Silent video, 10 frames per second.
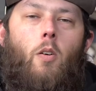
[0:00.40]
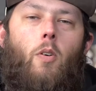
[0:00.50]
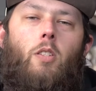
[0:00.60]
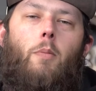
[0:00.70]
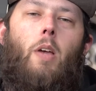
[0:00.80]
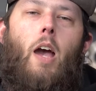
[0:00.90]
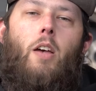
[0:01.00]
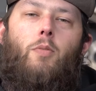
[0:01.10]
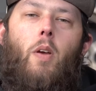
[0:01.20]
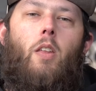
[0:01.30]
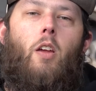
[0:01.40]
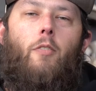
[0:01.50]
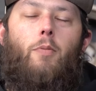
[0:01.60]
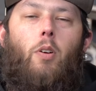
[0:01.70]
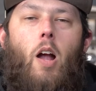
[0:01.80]
What's up guys, Rainey here
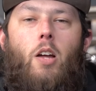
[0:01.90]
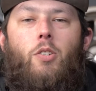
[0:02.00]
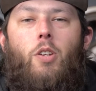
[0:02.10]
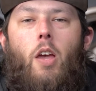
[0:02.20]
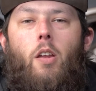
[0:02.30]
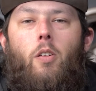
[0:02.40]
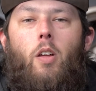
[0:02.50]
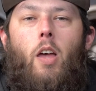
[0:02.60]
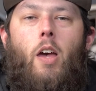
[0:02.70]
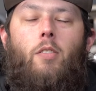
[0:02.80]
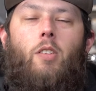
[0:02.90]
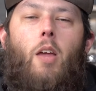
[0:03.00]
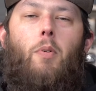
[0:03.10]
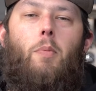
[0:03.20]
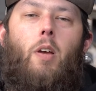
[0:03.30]
from the Garage Channel, and
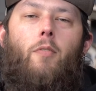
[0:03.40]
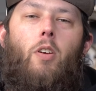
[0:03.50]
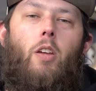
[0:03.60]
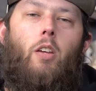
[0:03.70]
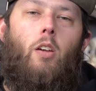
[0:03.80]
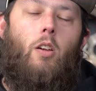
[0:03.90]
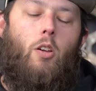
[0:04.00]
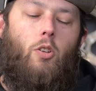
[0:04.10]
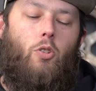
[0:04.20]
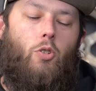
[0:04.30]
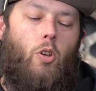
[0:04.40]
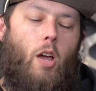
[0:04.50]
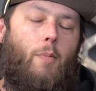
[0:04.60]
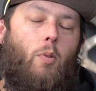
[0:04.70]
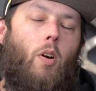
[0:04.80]
today we're going to be covering should
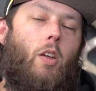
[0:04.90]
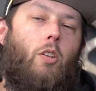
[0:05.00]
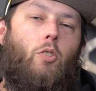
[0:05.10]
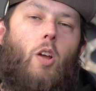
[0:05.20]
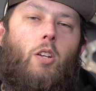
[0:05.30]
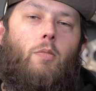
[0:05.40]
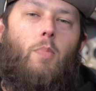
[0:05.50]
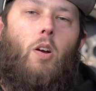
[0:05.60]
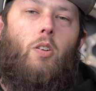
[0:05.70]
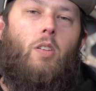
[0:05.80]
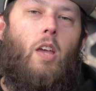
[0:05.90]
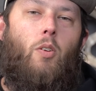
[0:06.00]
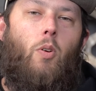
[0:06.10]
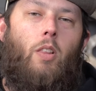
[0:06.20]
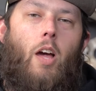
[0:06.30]
I be running traction bars and
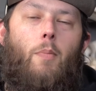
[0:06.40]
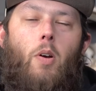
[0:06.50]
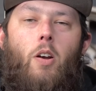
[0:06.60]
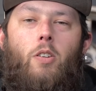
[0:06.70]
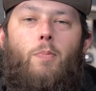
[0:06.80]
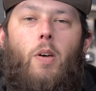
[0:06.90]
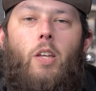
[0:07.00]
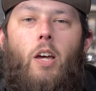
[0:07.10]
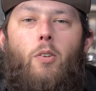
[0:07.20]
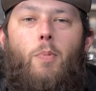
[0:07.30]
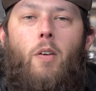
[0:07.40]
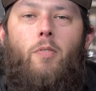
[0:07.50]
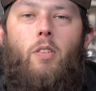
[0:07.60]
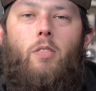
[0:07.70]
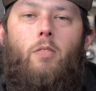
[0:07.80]
or ladder bars depending on your
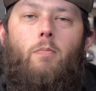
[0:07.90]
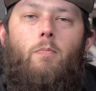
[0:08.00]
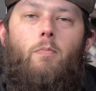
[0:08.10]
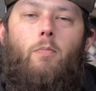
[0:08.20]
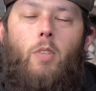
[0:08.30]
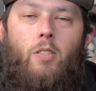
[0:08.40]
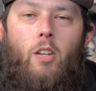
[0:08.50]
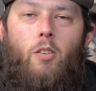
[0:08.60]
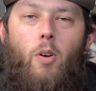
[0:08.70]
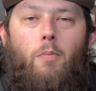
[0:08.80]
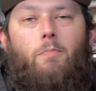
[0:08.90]
preference. Let's get into it.